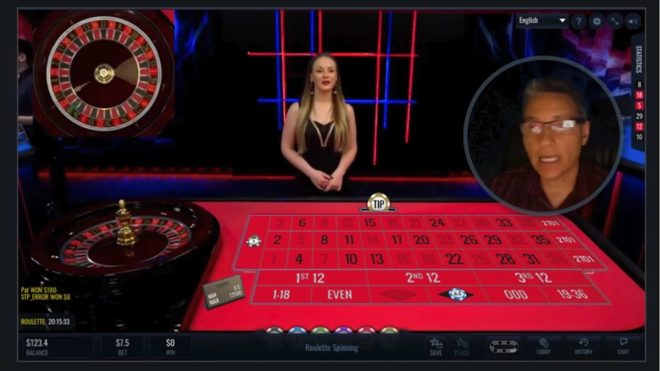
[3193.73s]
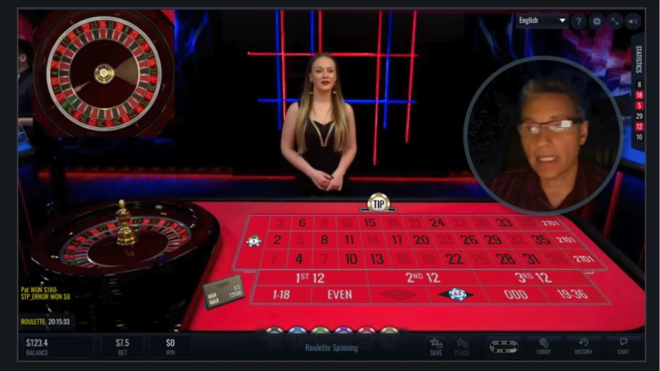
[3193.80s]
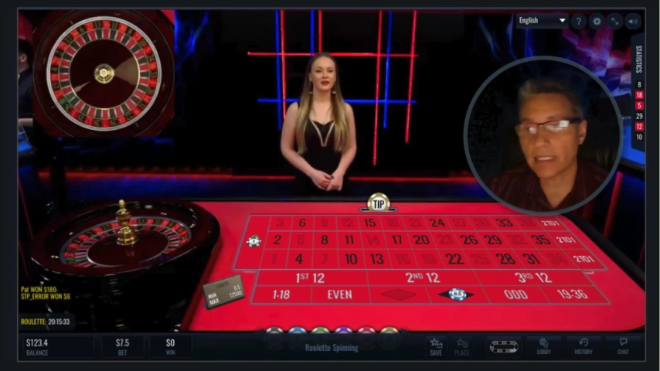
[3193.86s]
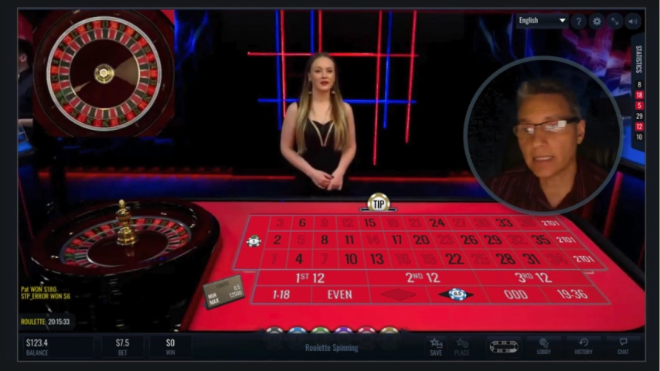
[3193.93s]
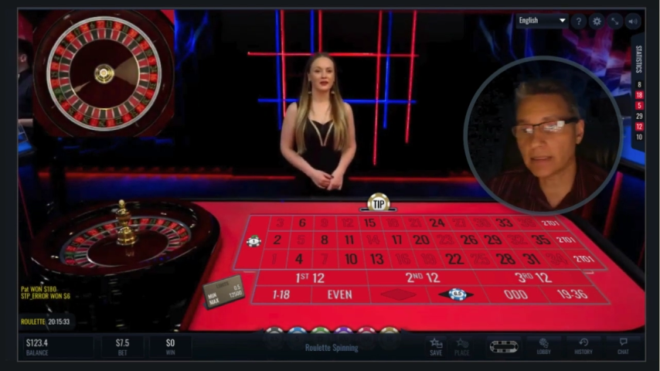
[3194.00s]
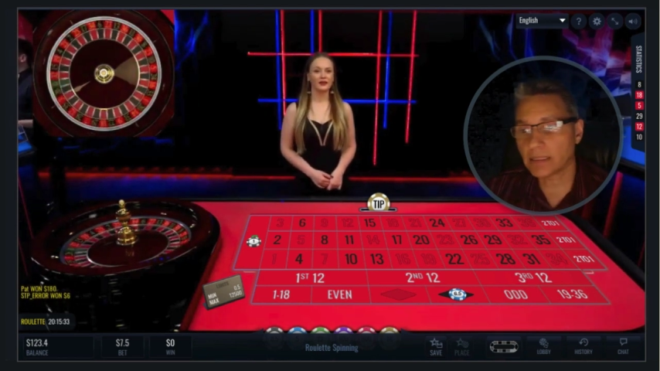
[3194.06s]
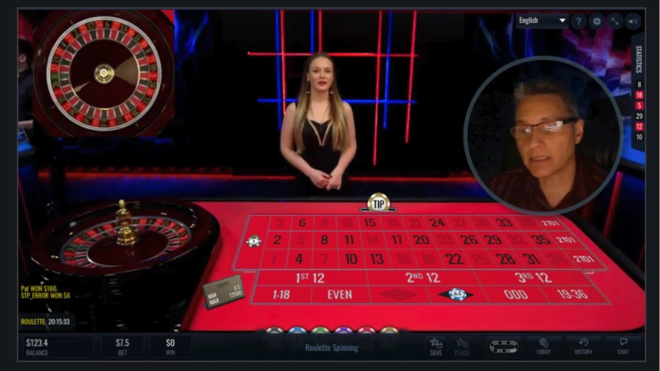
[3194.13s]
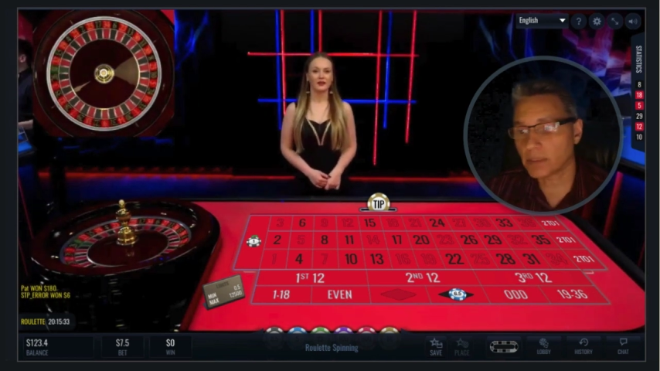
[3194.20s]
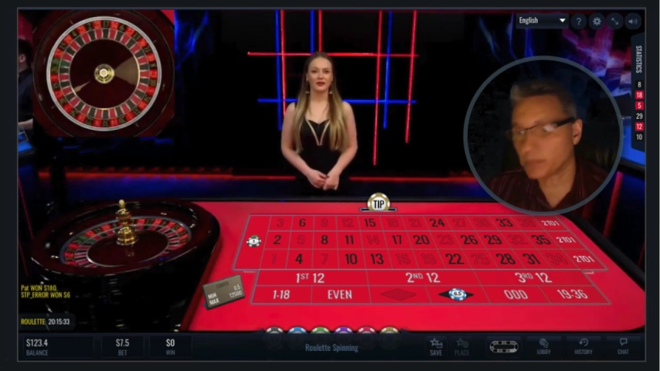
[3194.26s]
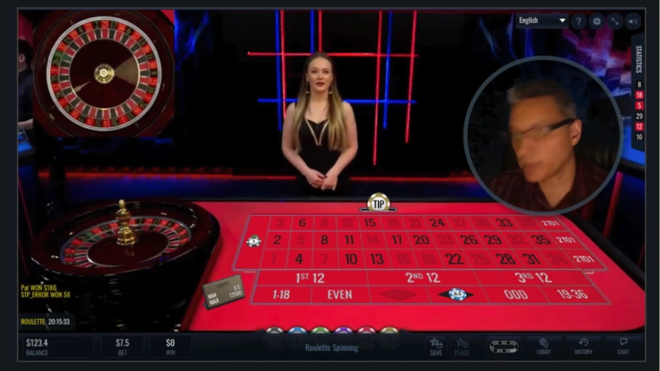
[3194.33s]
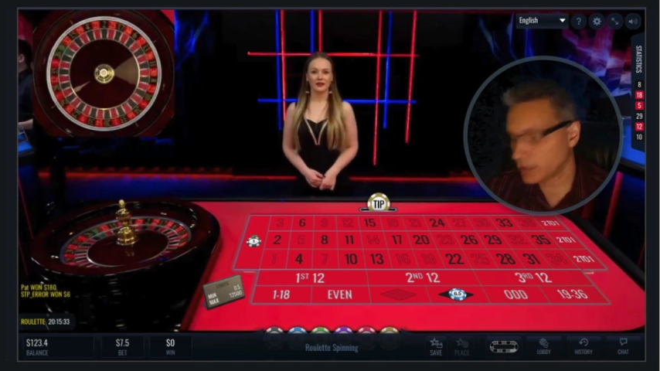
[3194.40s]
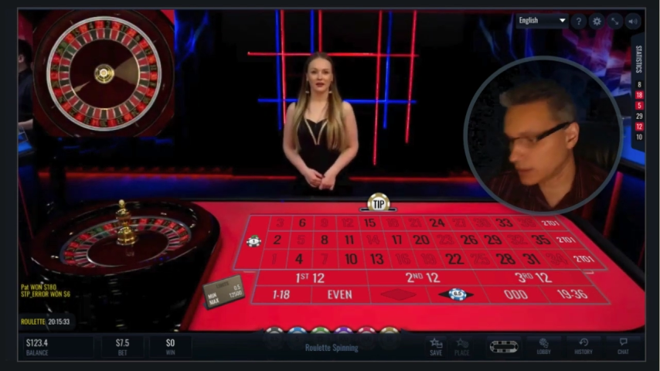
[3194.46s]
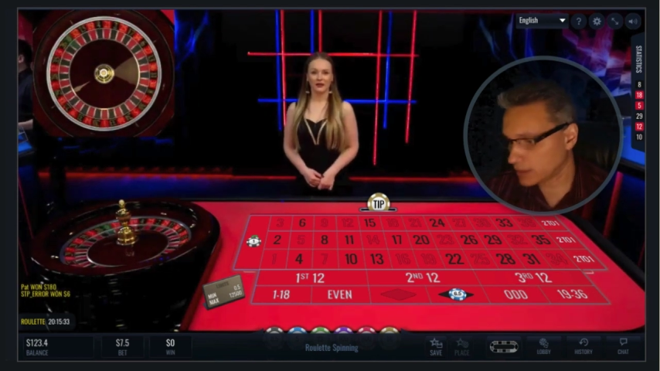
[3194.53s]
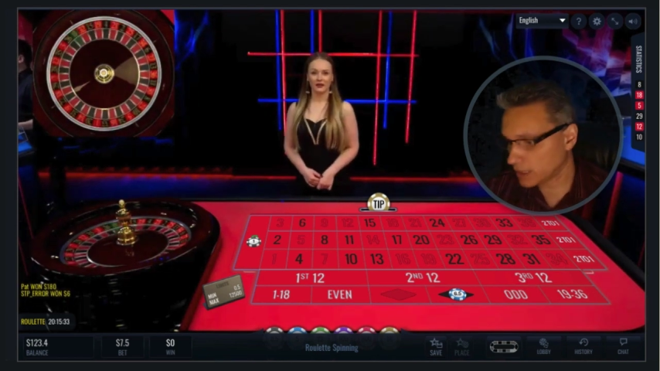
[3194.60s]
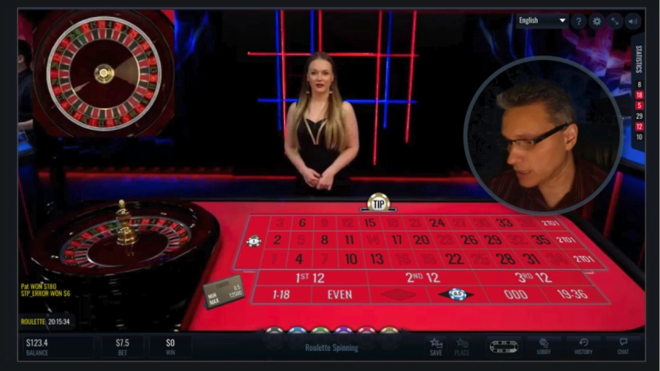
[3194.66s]
And as the
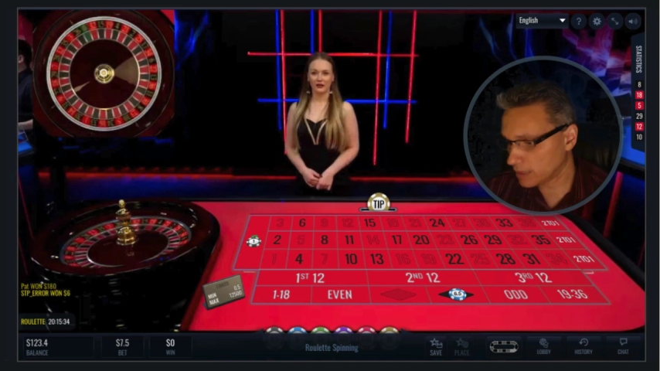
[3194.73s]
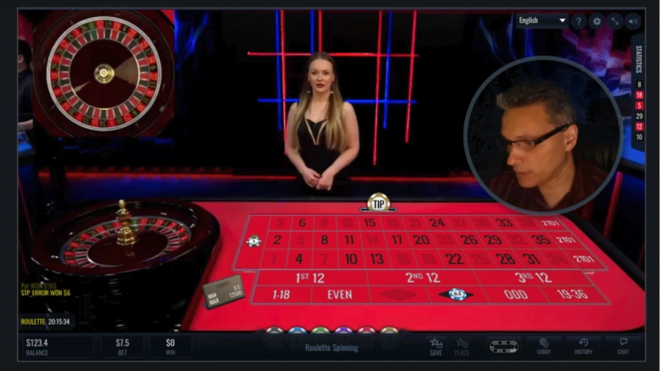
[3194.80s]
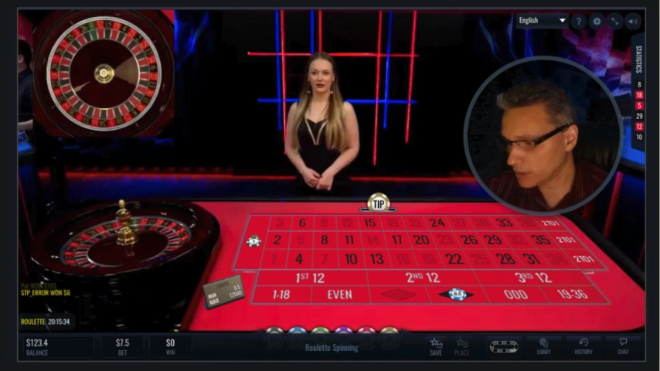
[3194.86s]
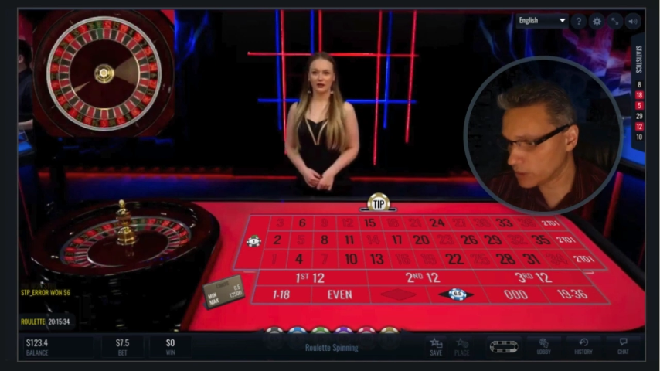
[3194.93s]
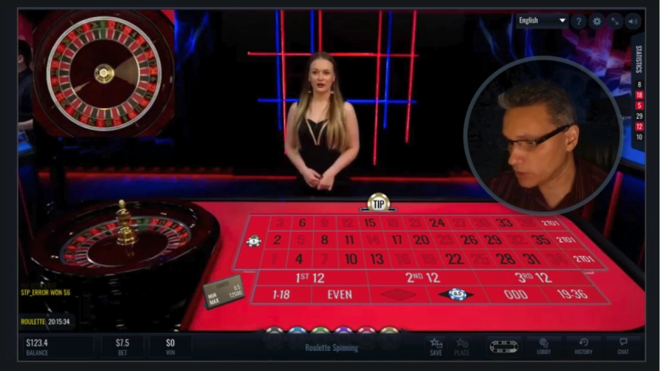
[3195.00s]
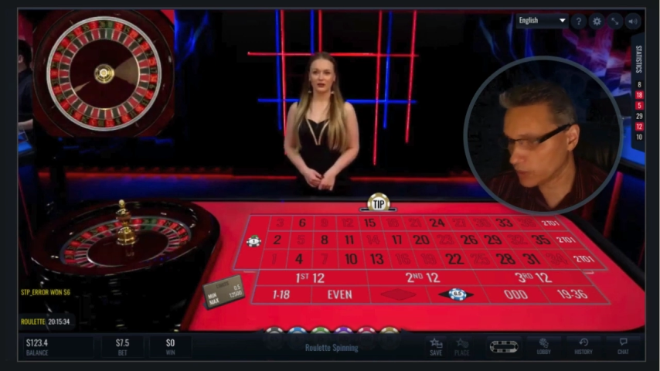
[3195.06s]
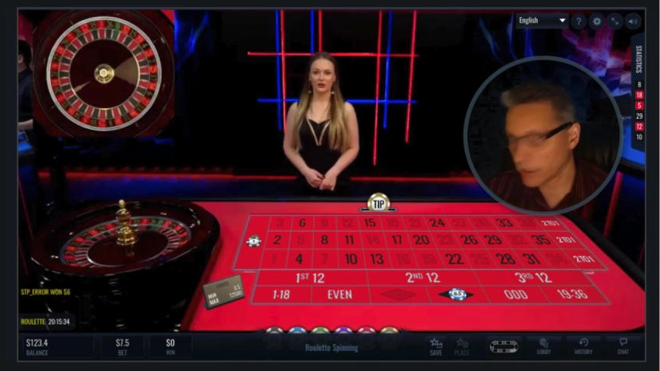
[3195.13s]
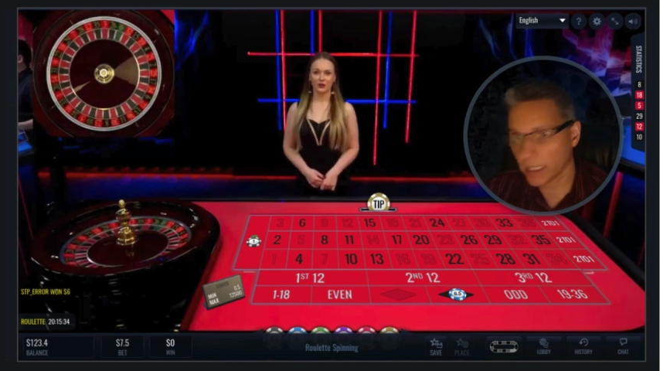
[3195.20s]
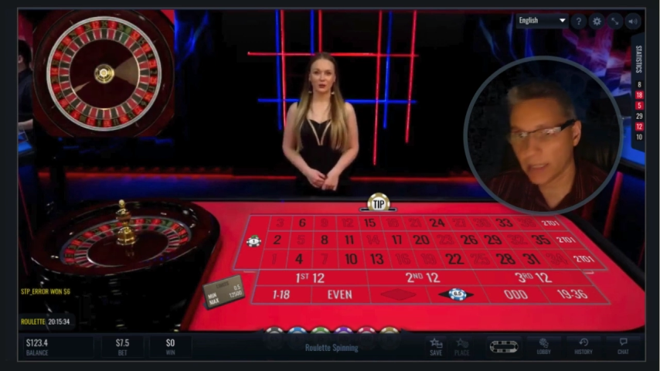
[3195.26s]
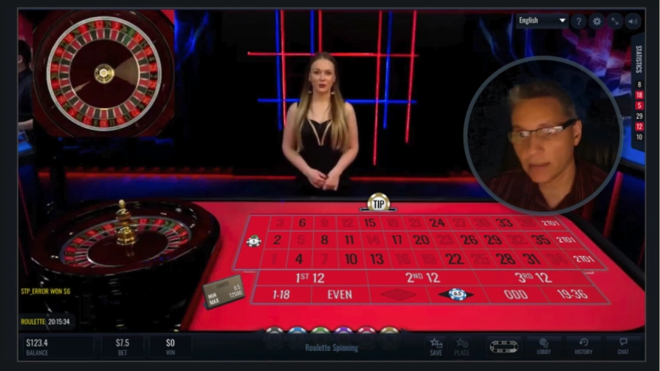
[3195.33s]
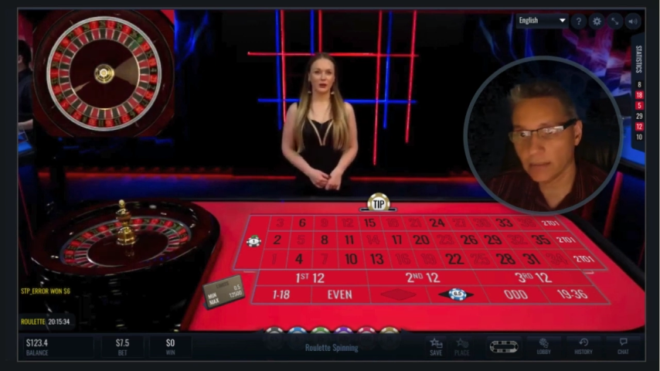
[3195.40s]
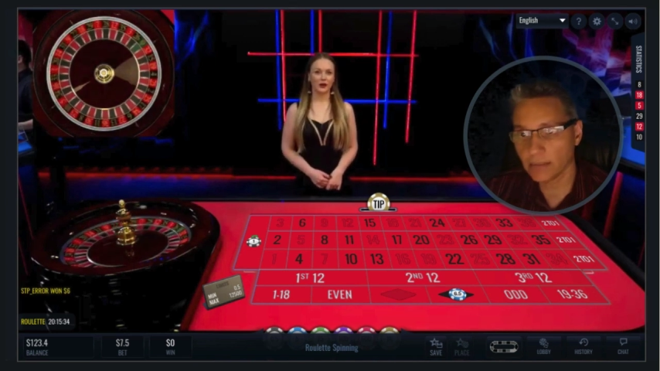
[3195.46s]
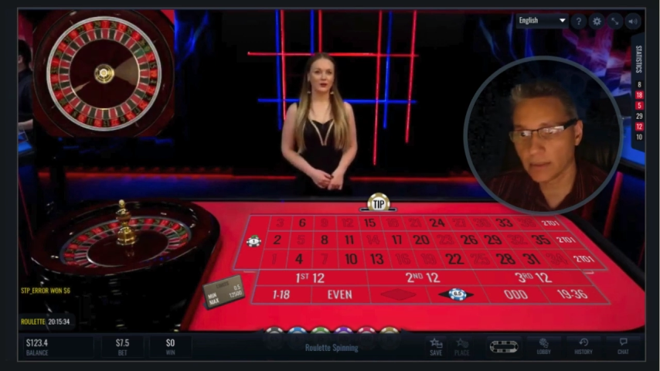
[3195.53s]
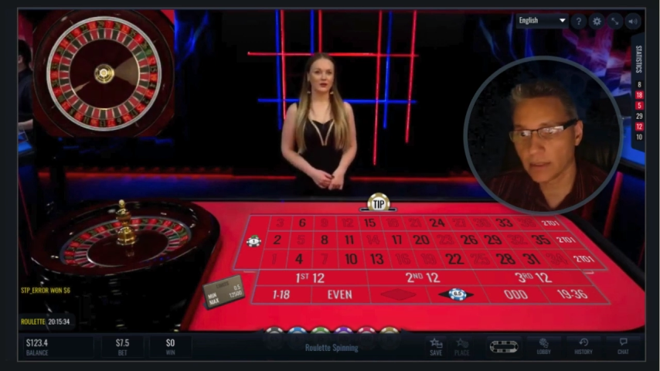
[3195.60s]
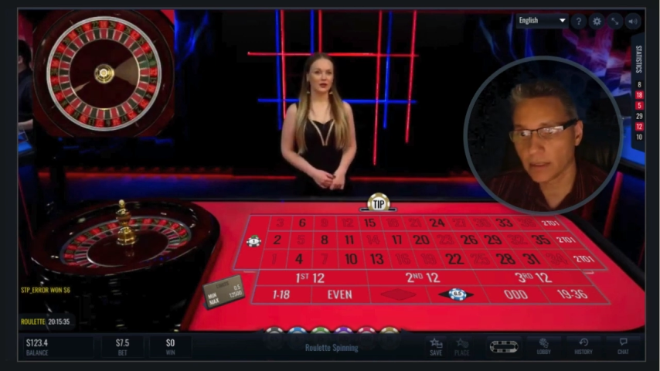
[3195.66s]
spin is coming to an
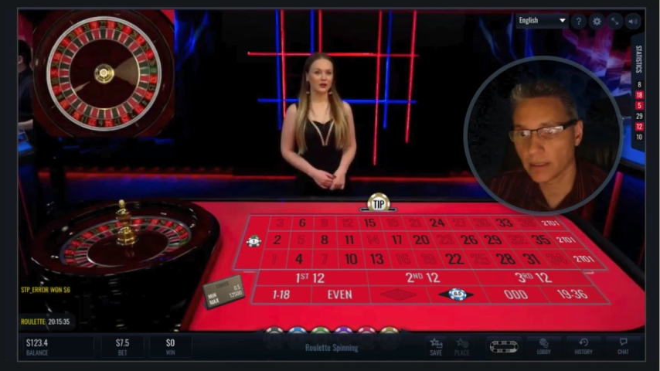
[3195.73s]
end,